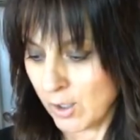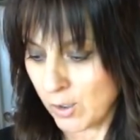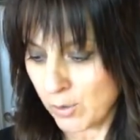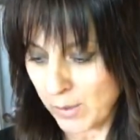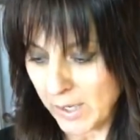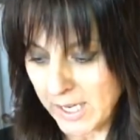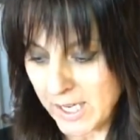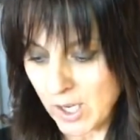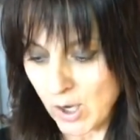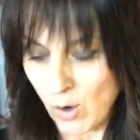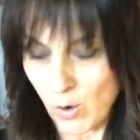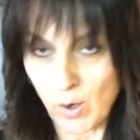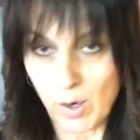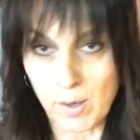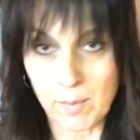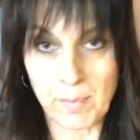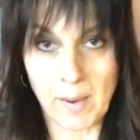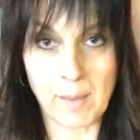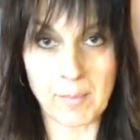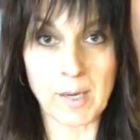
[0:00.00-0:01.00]
Greek
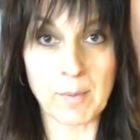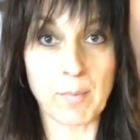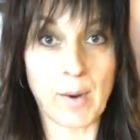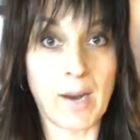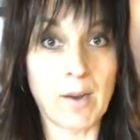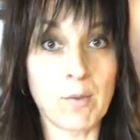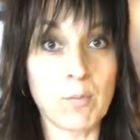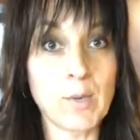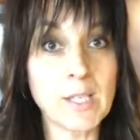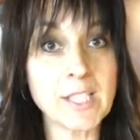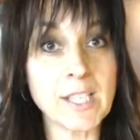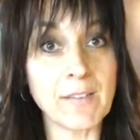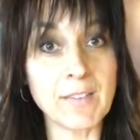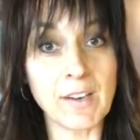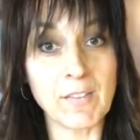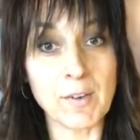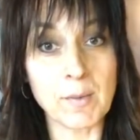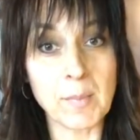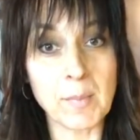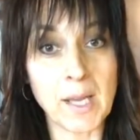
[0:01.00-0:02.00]
yogurt pumpkin bread, which I've
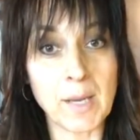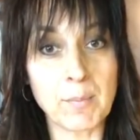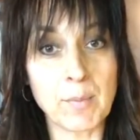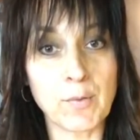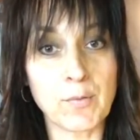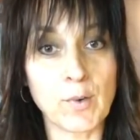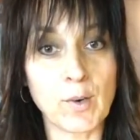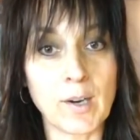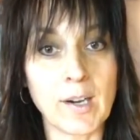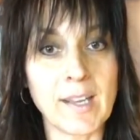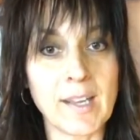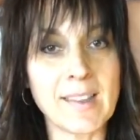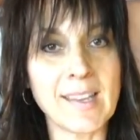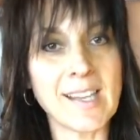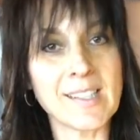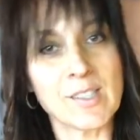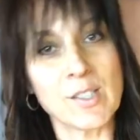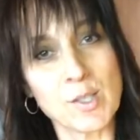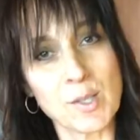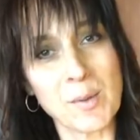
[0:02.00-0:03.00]
never made before. And
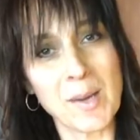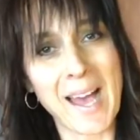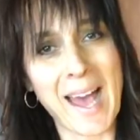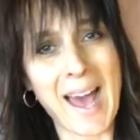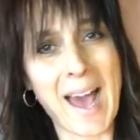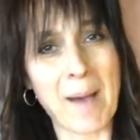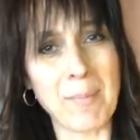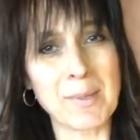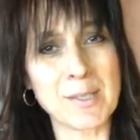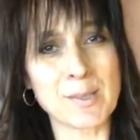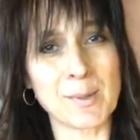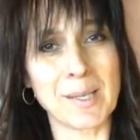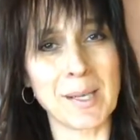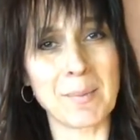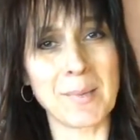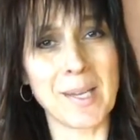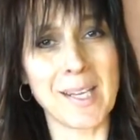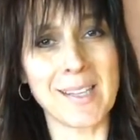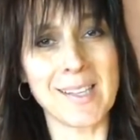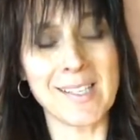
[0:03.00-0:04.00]
that's usually what happens when
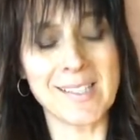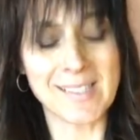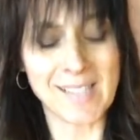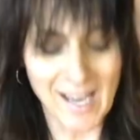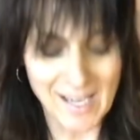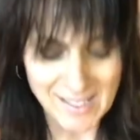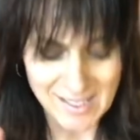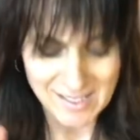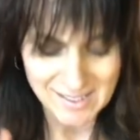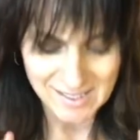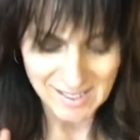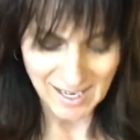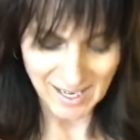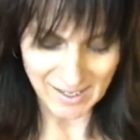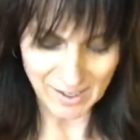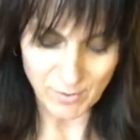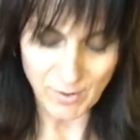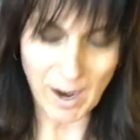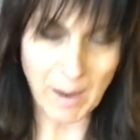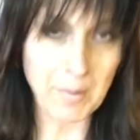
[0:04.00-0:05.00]
I make these. I just
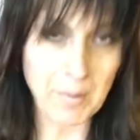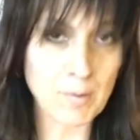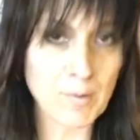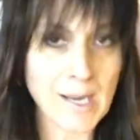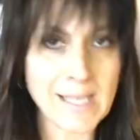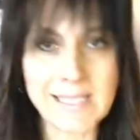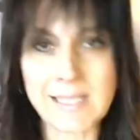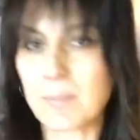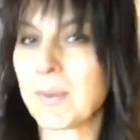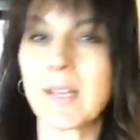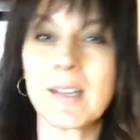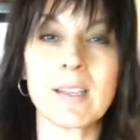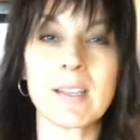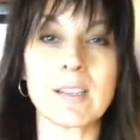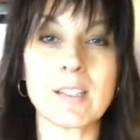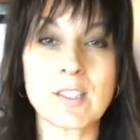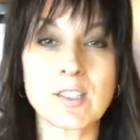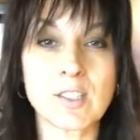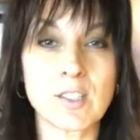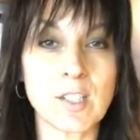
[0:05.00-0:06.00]
kind of grab a recipe
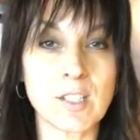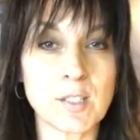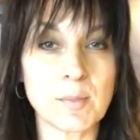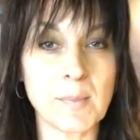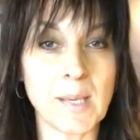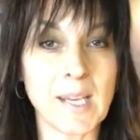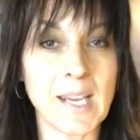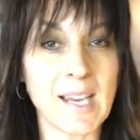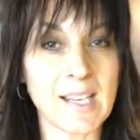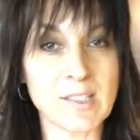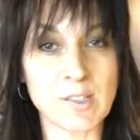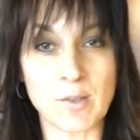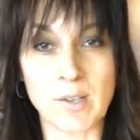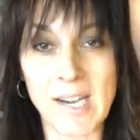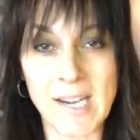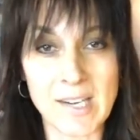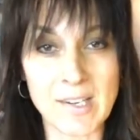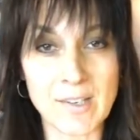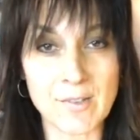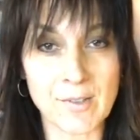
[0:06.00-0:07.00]
that looks good to me, has
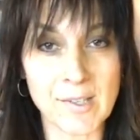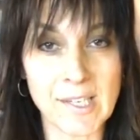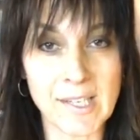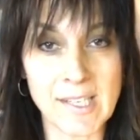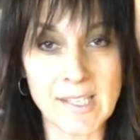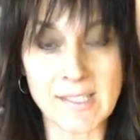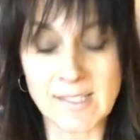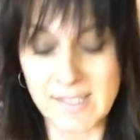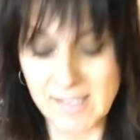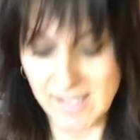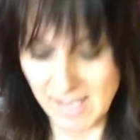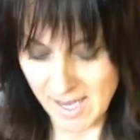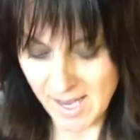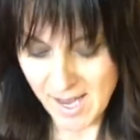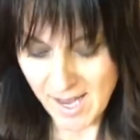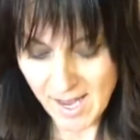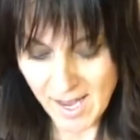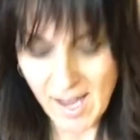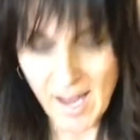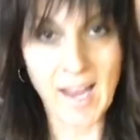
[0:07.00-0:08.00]
great ingredients,
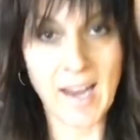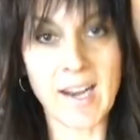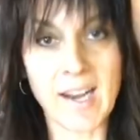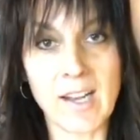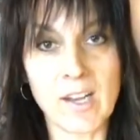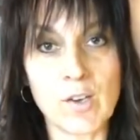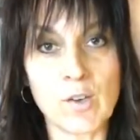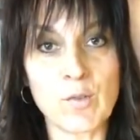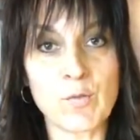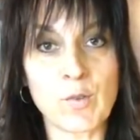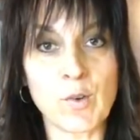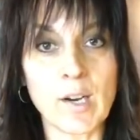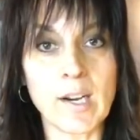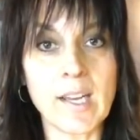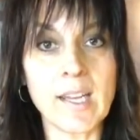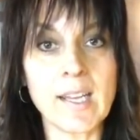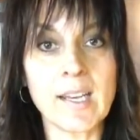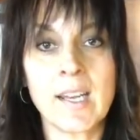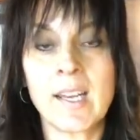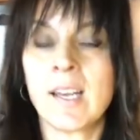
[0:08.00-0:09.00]
and I go for
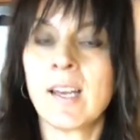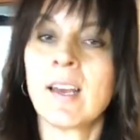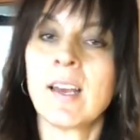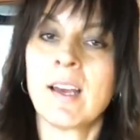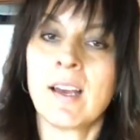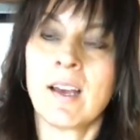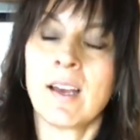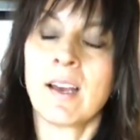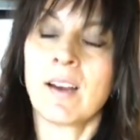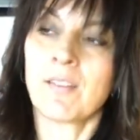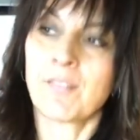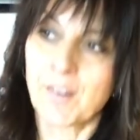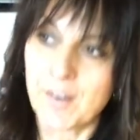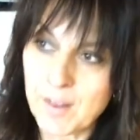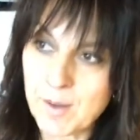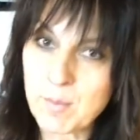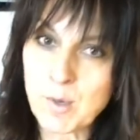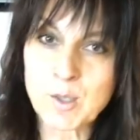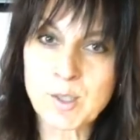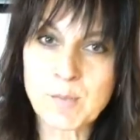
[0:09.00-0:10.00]
it. For
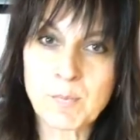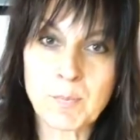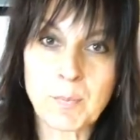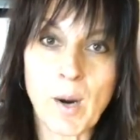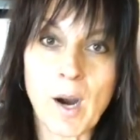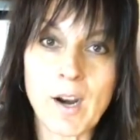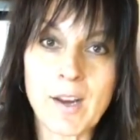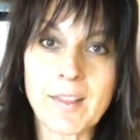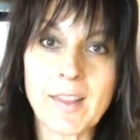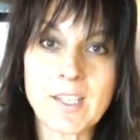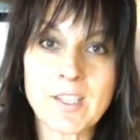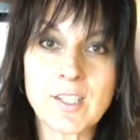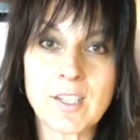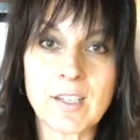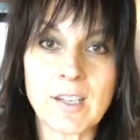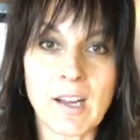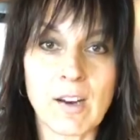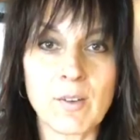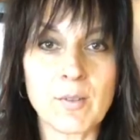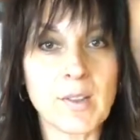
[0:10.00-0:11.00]
the most part, they
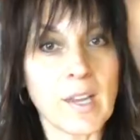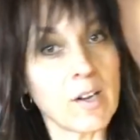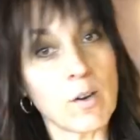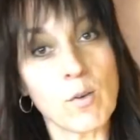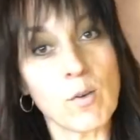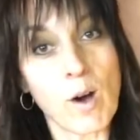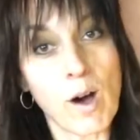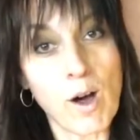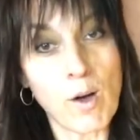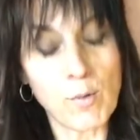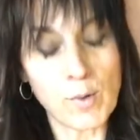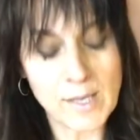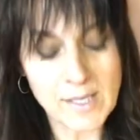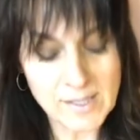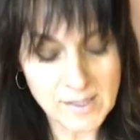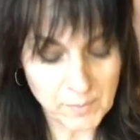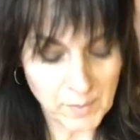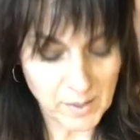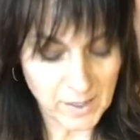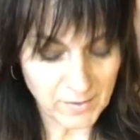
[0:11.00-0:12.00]
turn out, they don't
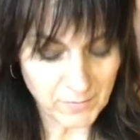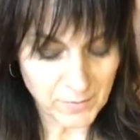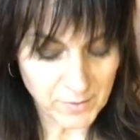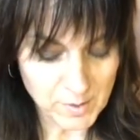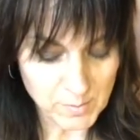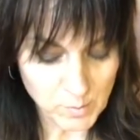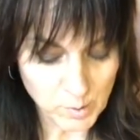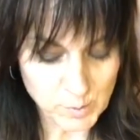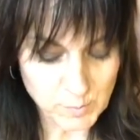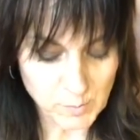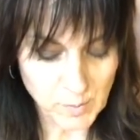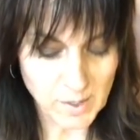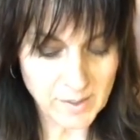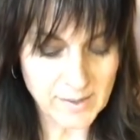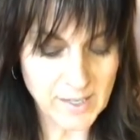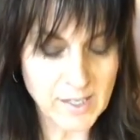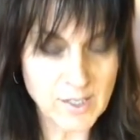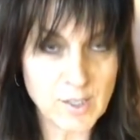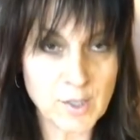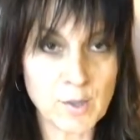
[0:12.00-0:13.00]
always, but for the most part
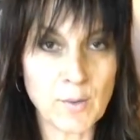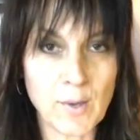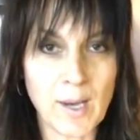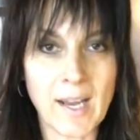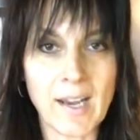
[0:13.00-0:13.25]
they do.